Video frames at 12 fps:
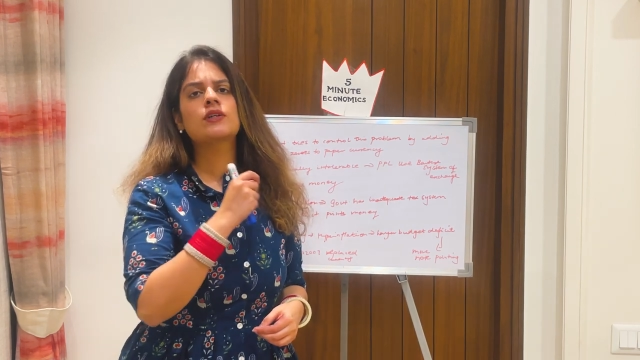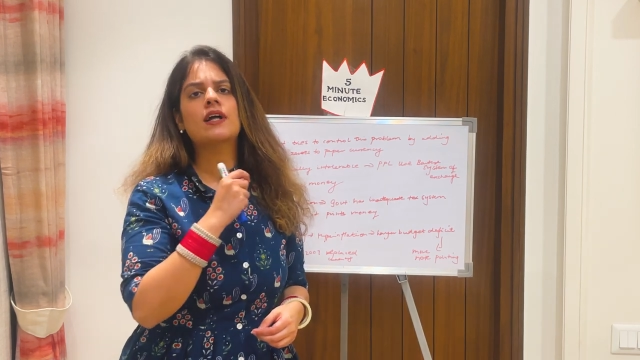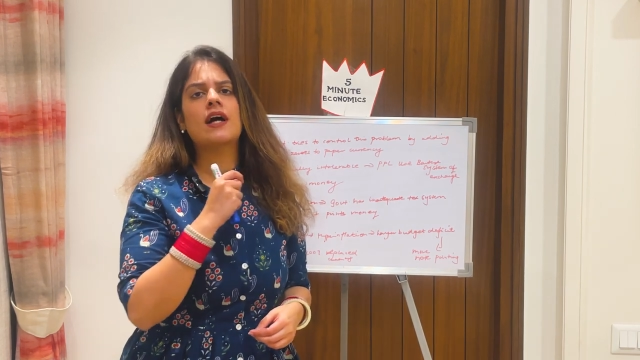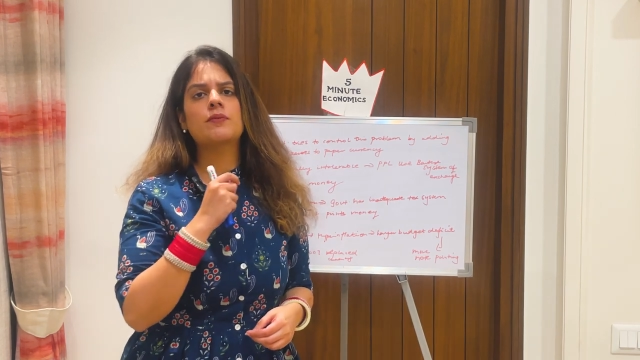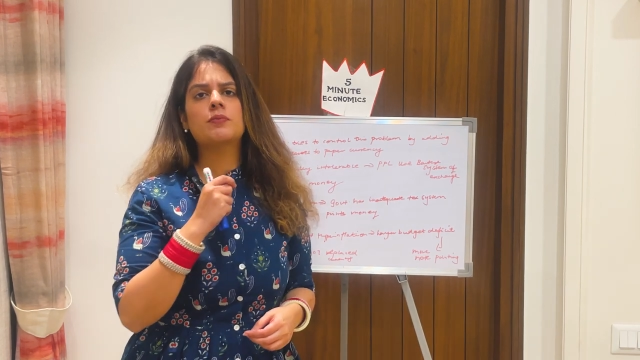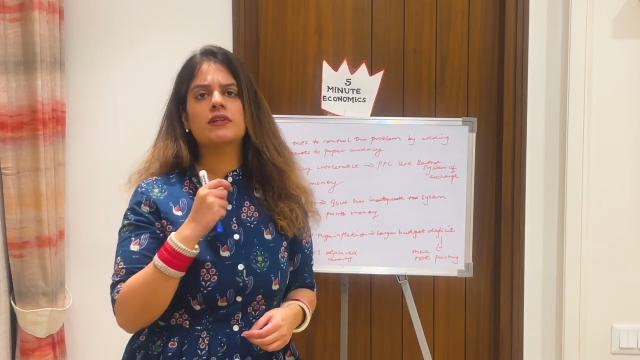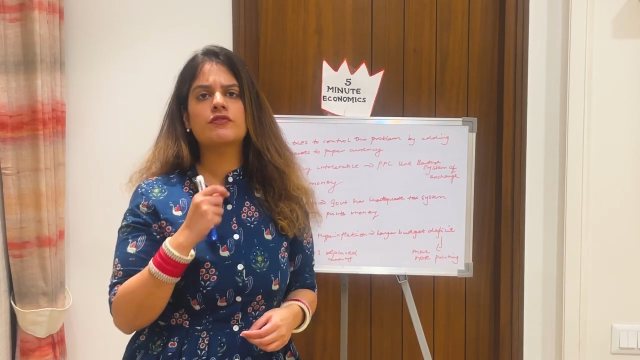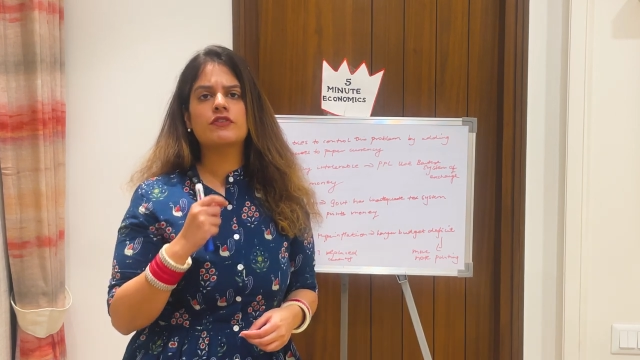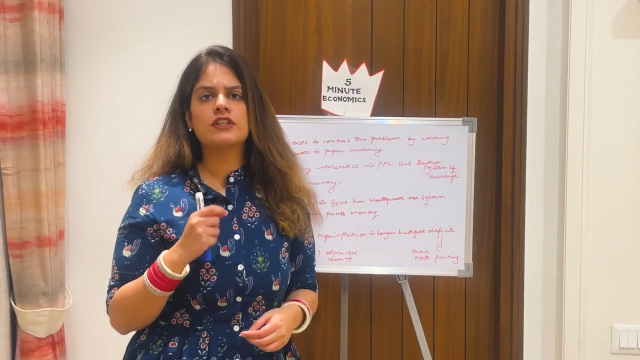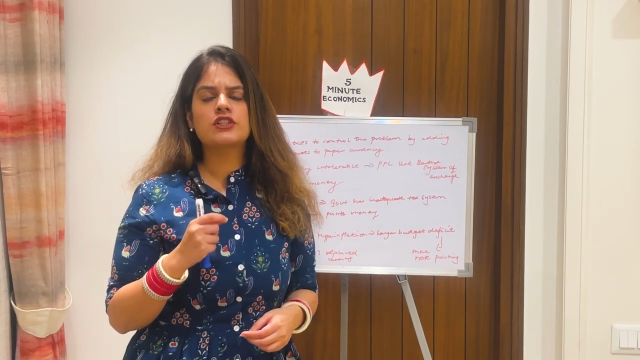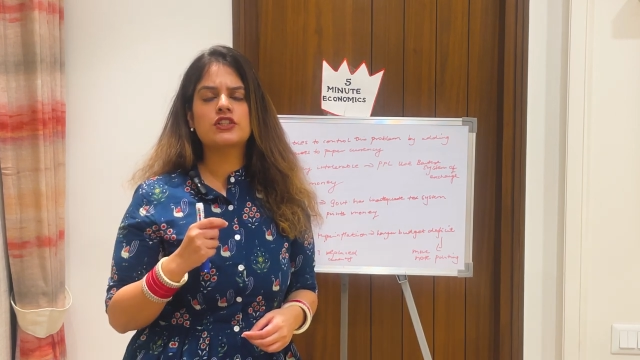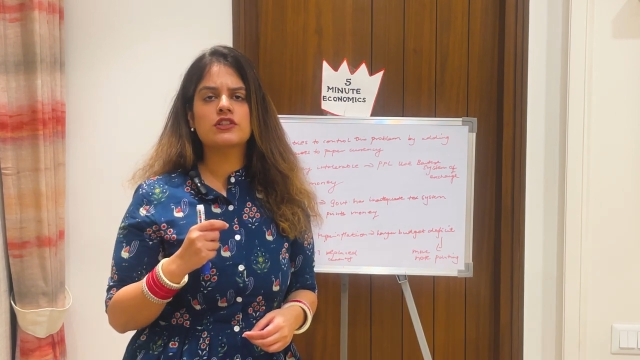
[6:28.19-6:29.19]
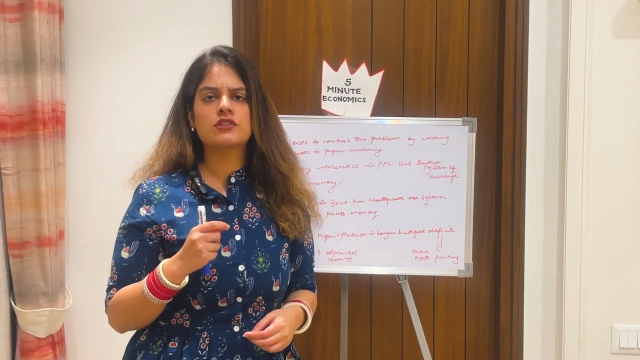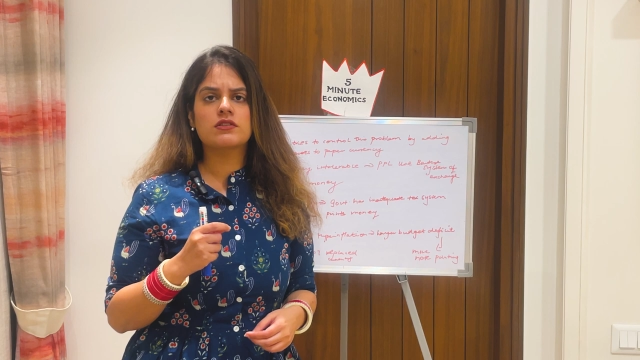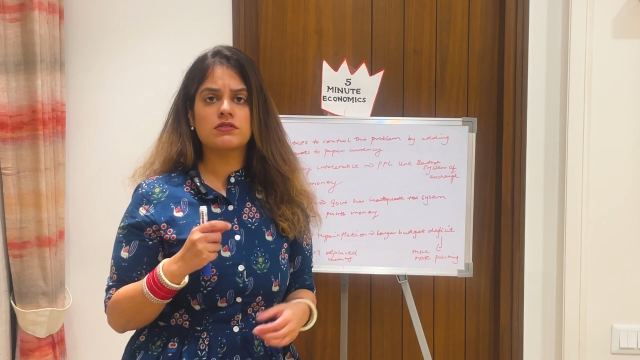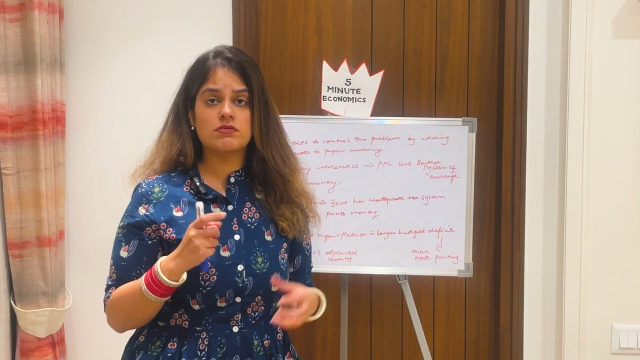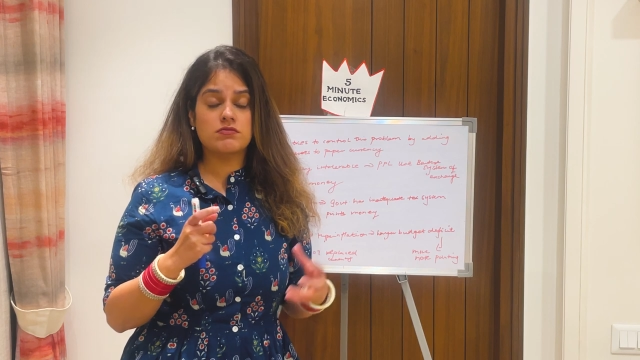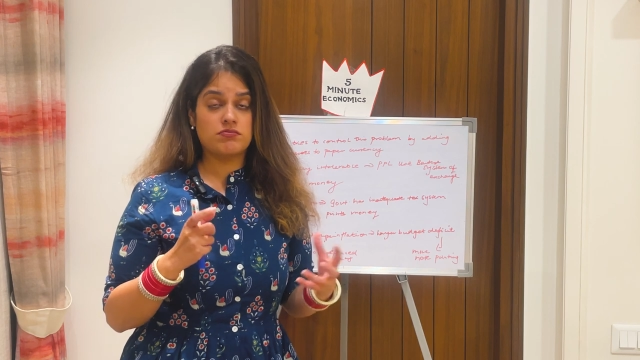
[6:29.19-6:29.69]
a
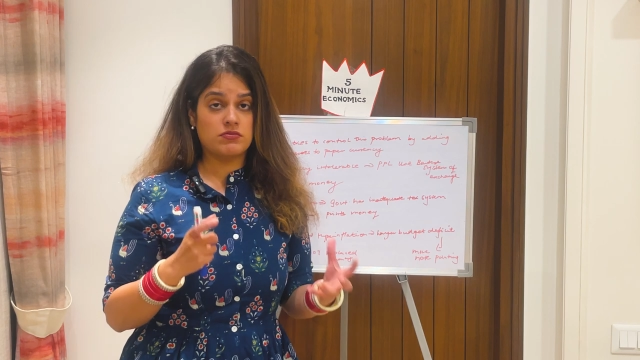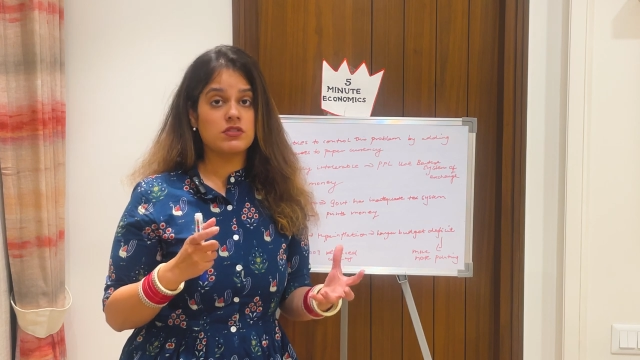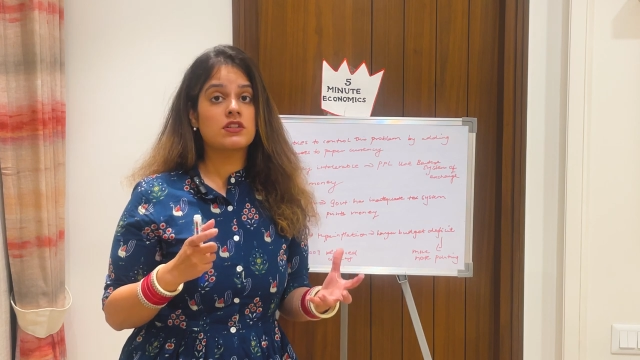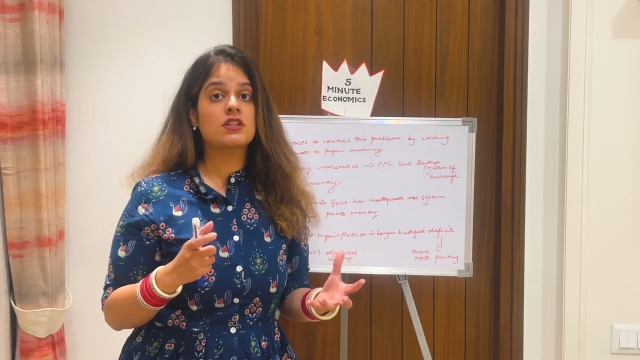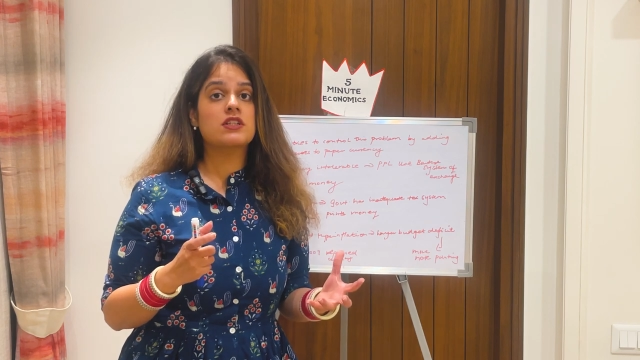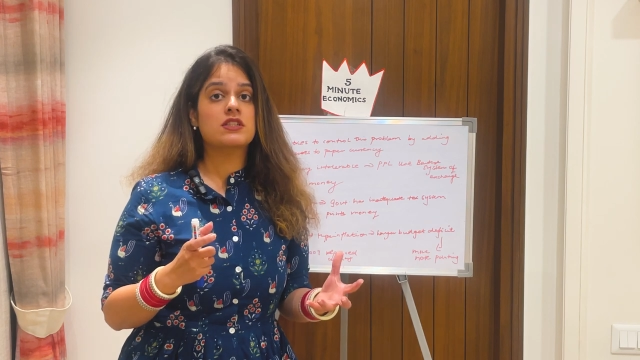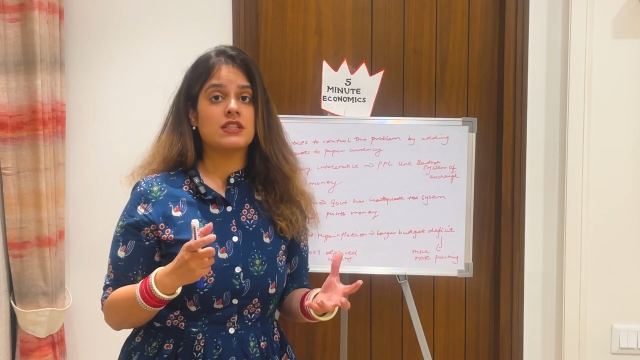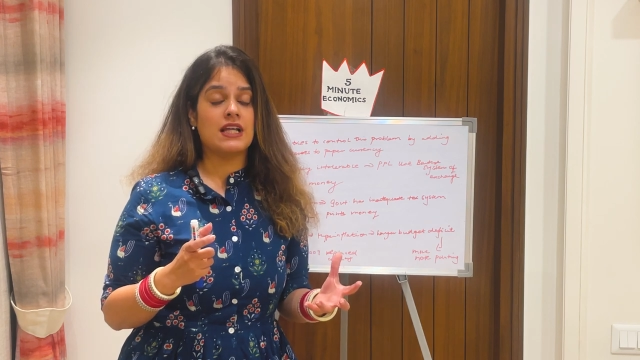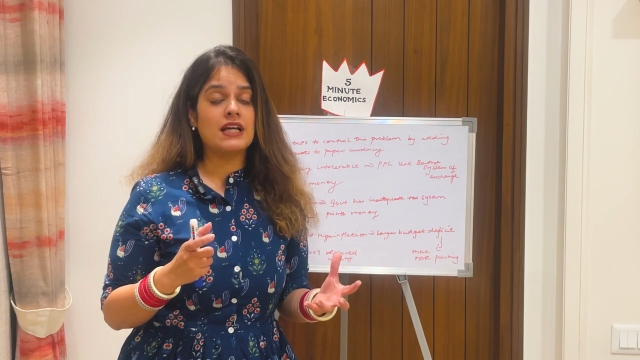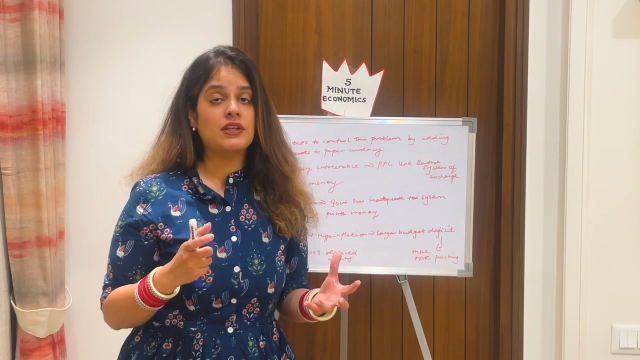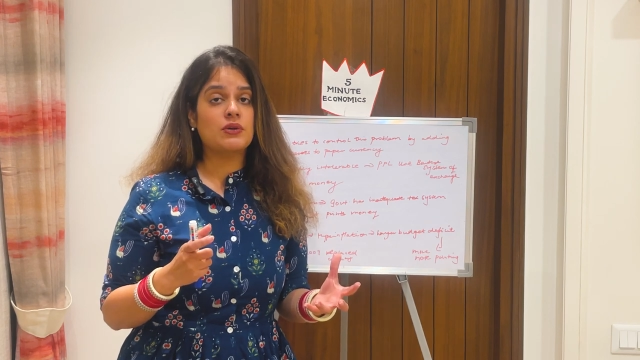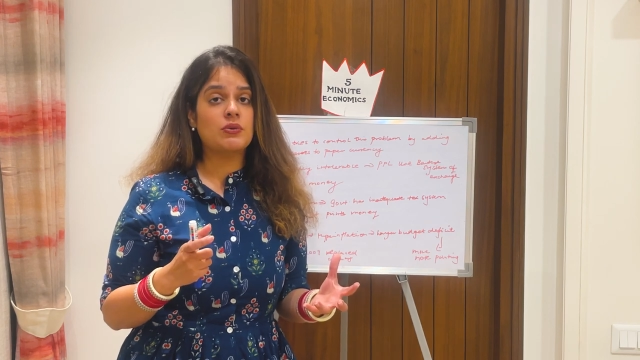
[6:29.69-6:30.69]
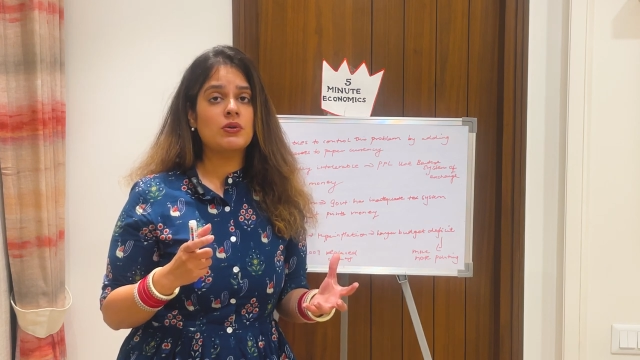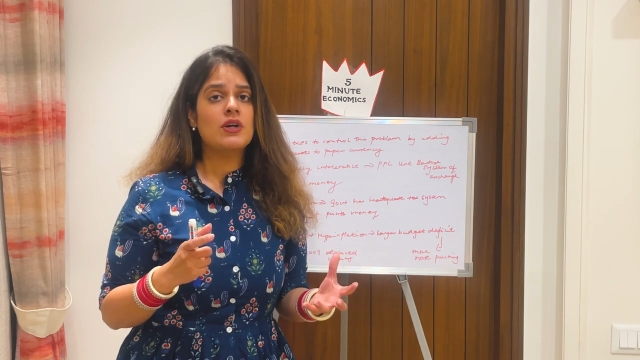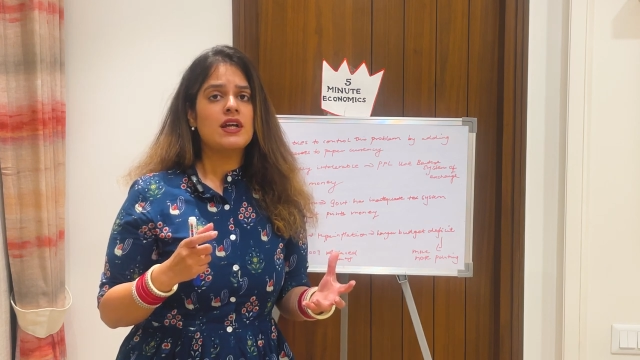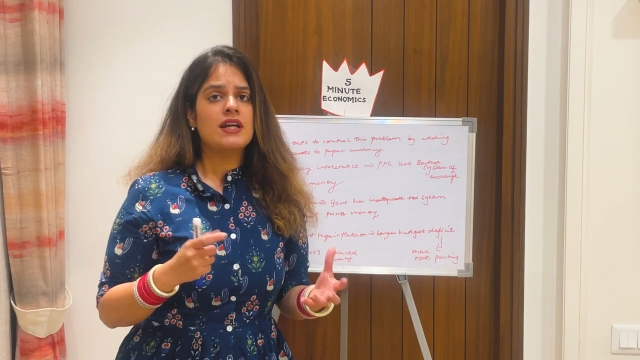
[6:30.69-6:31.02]
hyperinflationary scenario,